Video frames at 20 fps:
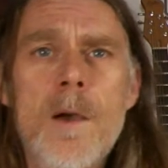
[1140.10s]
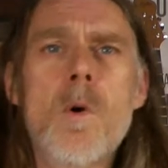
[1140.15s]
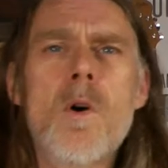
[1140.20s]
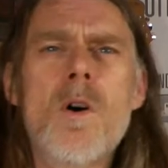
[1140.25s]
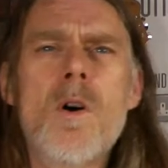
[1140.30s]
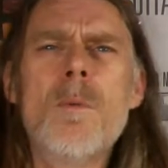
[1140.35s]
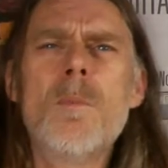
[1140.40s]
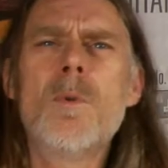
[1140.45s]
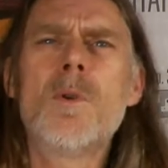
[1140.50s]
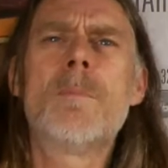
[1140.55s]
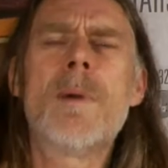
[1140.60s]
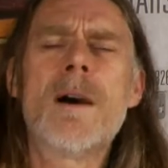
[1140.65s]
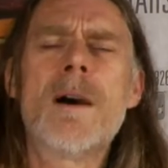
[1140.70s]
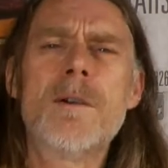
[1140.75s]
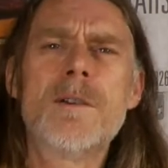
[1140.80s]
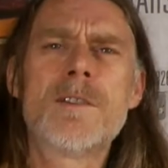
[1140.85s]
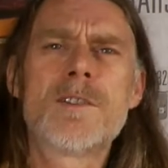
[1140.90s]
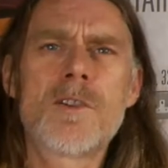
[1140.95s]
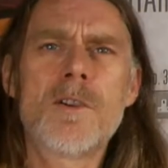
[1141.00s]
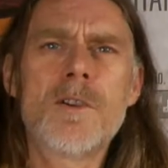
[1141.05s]
what I'm all
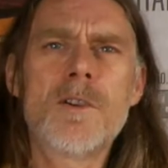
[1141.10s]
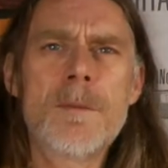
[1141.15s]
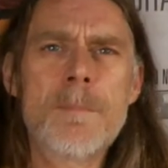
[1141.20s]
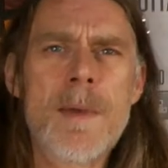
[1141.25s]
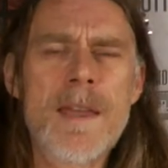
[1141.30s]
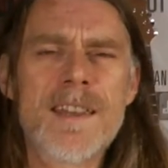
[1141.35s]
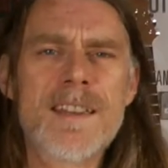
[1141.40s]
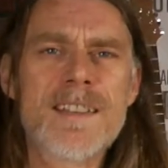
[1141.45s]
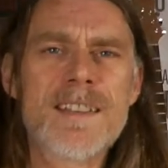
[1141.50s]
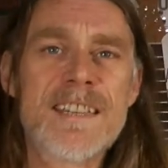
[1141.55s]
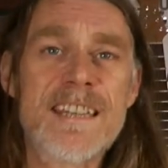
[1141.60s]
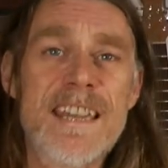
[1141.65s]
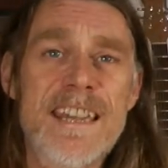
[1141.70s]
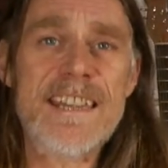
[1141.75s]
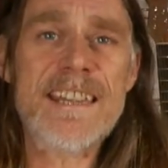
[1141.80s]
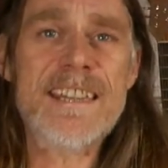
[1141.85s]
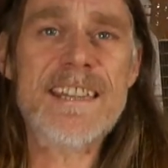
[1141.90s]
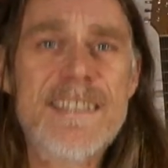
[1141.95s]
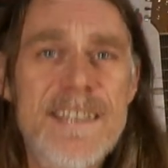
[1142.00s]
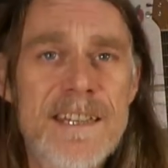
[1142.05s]
about is trying to make it as
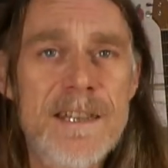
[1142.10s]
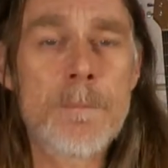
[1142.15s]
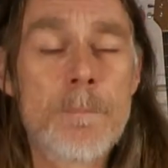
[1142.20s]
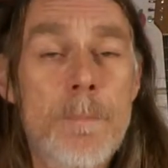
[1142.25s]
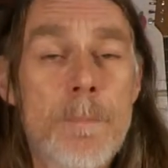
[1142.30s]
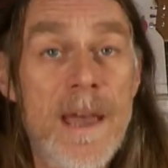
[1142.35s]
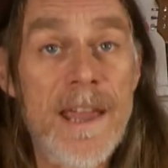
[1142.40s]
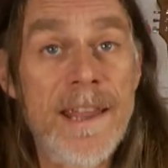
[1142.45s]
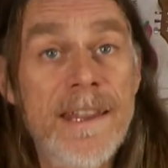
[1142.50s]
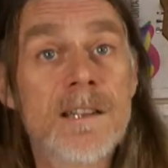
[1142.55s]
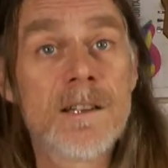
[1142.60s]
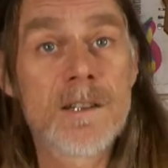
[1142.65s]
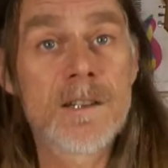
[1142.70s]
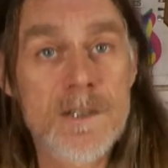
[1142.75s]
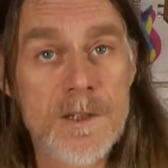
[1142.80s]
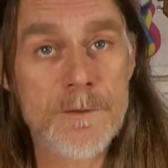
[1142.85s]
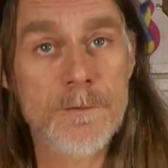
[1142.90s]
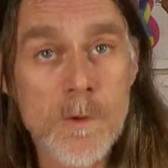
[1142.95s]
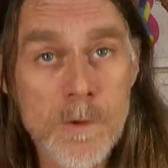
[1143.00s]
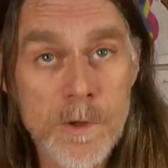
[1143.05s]
easy and
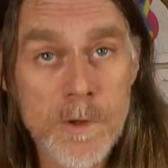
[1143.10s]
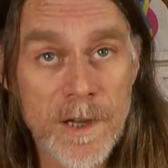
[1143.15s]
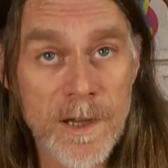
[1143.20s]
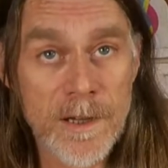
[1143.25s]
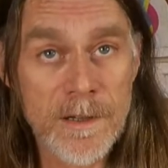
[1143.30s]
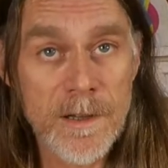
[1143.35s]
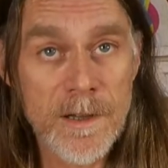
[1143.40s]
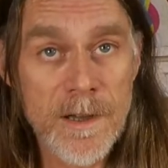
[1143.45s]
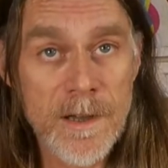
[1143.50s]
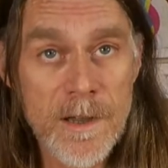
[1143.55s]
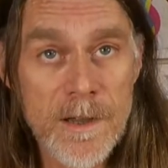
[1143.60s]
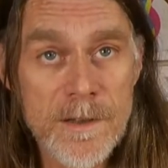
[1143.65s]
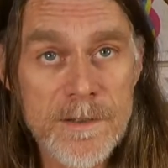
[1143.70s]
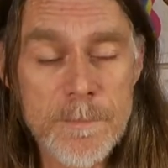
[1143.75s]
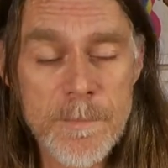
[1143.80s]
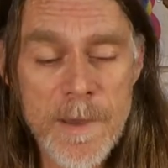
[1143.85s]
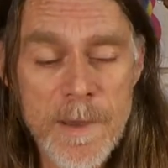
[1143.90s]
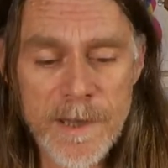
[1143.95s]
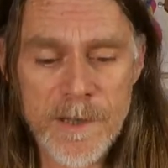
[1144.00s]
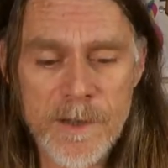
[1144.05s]
painless for you
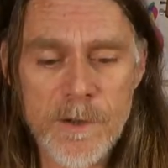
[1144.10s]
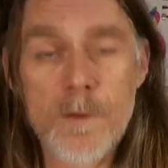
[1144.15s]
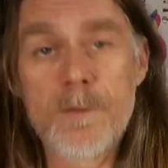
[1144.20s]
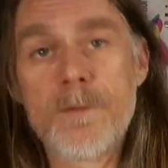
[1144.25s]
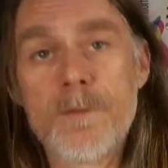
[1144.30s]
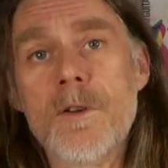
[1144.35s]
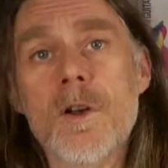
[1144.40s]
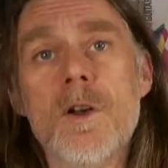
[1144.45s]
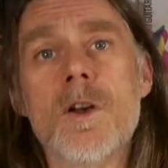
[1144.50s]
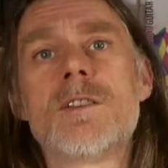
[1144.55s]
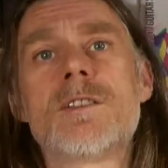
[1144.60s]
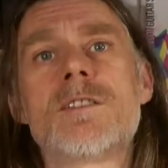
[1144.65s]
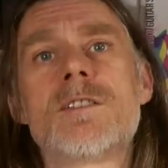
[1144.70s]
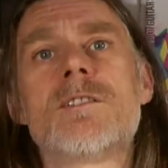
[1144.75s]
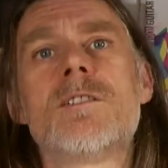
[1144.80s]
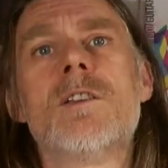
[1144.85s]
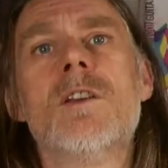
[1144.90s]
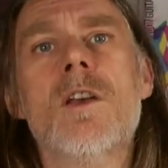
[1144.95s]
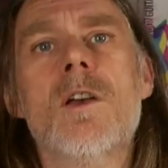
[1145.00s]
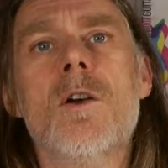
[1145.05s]
to make your
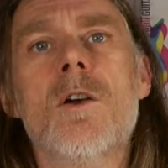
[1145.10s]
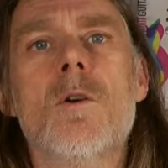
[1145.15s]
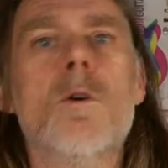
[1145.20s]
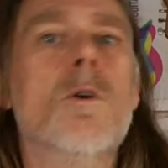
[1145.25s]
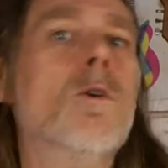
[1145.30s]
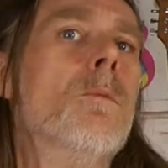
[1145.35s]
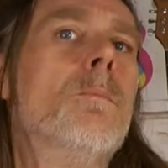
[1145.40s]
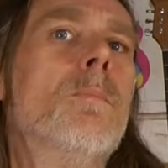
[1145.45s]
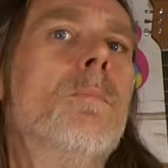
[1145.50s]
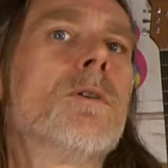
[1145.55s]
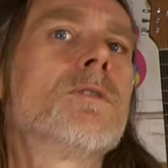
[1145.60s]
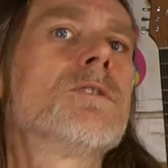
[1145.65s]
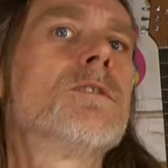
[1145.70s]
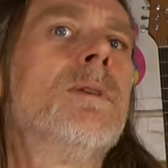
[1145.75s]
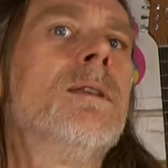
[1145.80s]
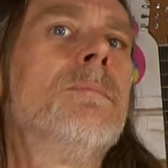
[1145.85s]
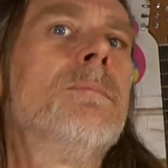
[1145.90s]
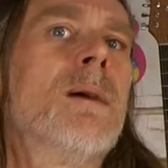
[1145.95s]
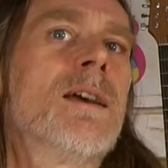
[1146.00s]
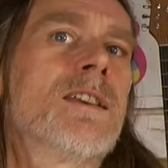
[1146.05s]
first or
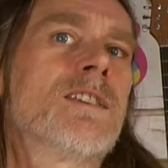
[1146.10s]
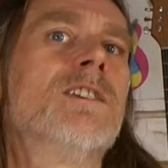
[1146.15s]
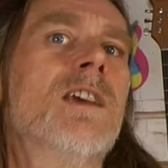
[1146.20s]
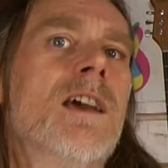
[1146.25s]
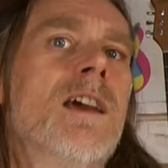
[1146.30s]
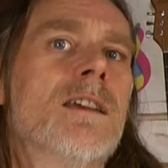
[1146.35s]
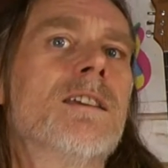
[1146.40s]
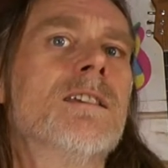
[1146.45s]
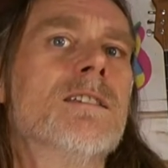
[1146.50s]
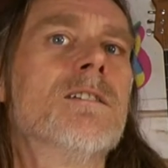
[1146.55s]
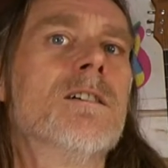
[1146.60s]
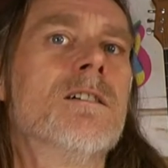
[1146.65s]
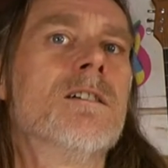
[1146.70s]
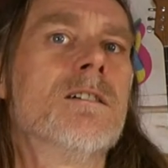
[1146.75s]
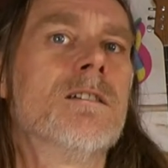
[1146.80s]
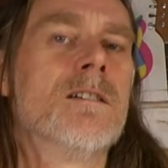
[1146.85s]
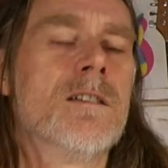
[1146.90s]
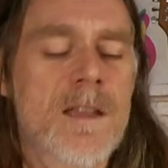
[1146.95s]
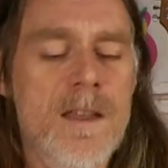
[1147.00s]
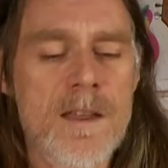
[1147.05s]
possibly best yet
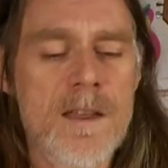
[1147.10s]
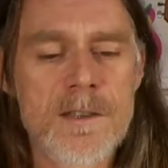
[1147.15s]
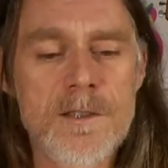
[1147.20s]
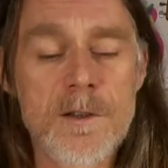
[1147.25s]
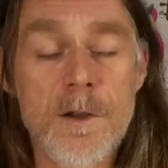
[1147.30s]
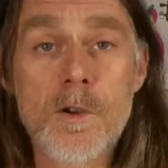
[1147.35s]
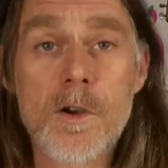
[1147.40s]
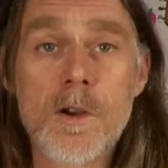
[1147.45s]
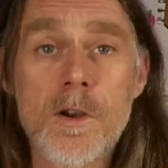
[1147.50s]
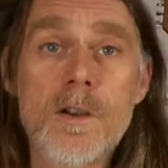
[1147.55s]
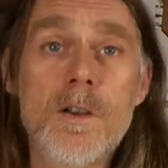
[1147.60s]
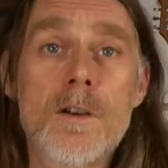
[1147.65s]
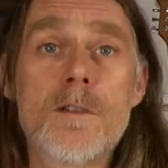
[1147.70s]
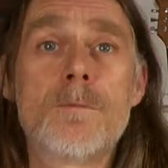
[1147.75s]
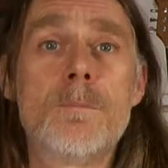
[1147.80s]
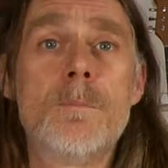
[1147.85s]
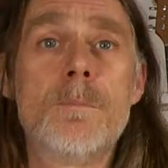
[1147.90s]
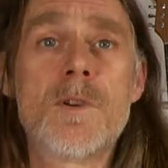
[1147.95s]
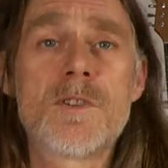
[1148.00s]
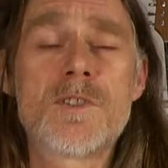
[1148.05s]
guitar. So I've got a lot
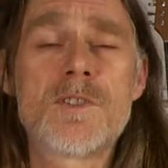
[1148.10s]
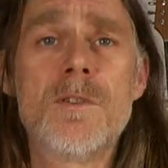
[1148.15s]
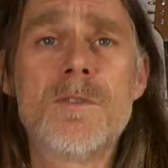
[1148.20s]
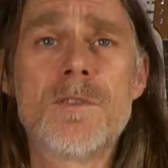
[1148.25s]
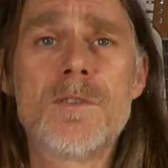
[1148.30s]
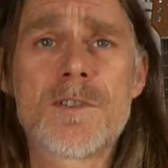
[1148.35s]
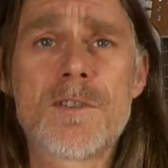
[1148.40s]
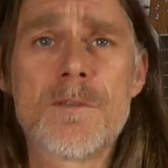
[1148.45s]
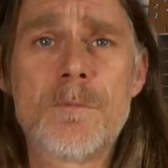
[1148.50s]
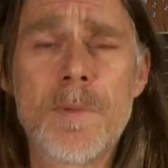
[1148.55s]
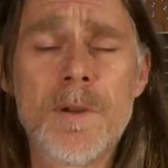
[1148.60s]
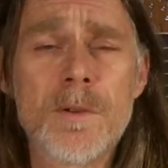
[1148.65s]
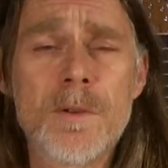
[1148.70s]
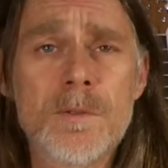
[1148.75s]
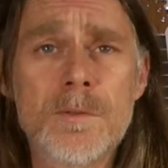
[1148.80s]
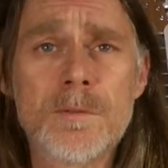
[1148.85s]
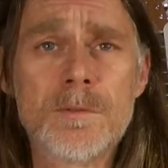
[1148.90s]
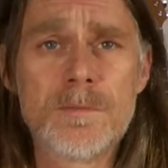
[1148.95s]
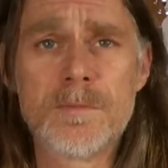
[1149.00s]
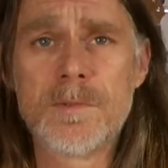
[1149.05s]
of my students have built